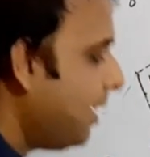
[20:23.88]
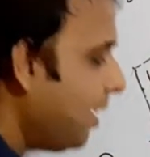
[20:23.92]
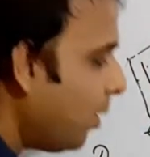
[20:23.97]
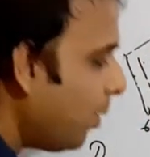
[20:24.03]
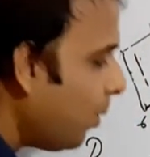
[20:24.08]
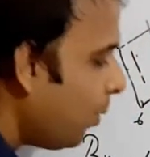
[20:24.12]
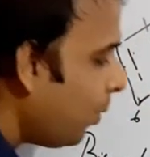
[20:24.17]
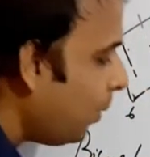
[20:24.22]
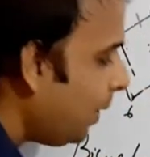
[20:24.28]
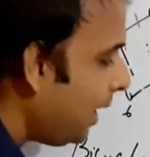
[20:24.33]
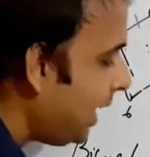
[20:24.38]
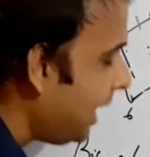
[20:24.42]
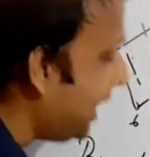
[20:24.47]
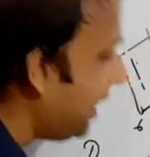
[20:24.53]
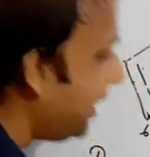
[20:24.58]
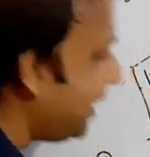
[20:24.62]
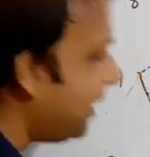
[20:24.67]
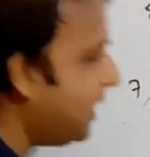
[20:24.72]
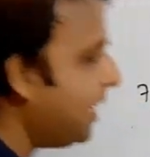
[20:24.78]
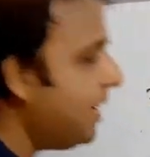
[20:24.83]

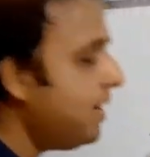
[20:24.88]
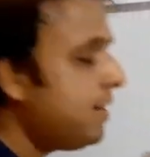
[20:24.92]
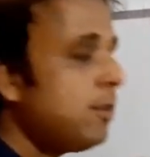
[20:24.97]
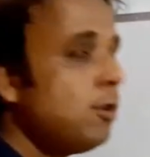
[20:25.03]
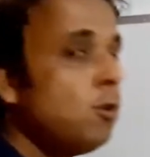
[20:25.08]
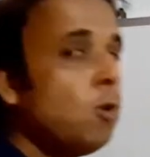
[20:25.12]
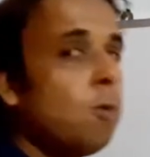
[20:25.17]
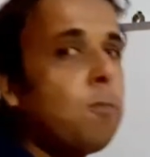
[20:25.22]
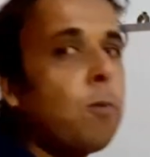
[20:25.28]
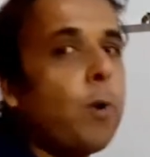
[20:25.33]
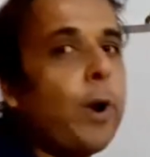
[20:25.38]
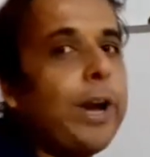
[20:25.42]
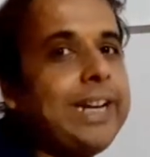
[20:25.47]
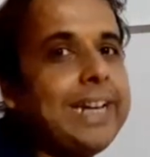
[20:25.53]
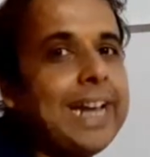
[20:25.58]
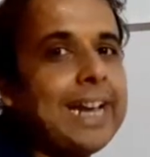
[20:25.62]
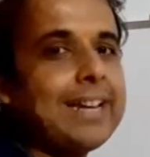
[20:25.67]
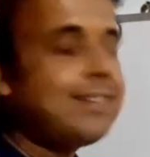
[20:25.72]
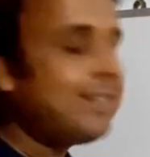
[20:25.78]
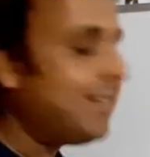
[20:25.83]
Only, there is no point
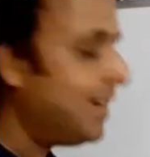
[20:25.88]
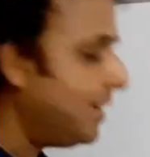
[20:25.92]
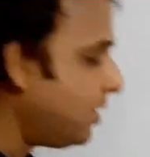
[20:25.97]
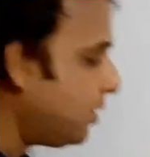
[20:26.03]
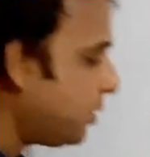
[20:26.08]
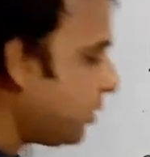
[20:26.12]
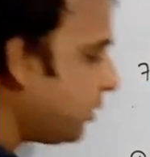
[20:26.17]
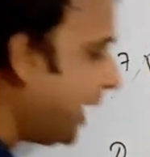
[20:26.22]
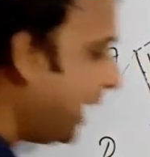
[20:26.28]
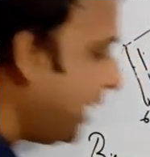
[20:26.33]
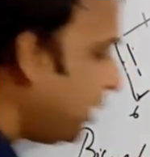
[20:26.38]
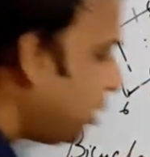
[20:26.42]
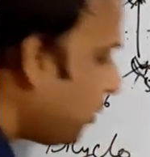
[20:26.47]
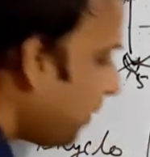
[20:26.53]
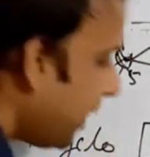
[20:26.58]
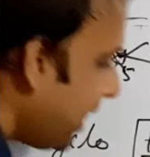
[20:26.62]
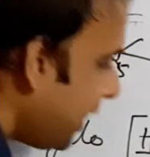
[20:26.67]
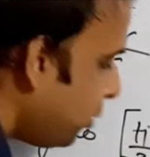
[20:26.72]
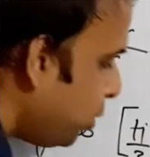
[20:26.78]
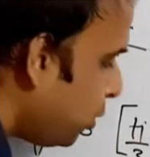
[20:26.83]
as such. So that is
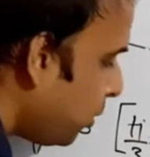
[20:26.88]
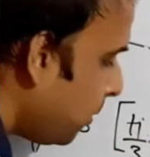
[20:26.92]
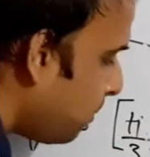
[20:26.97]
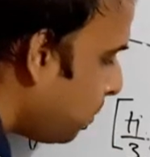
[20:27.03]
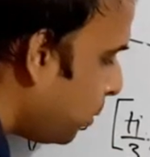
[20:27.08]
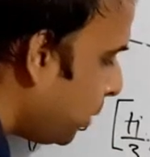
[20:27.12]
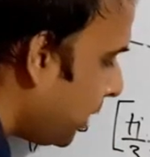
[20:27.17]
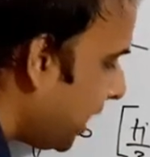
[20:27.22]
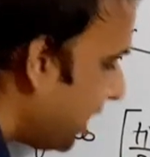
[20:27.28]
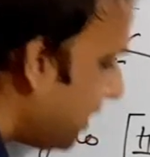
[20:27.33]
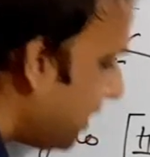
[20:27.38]
why you should put here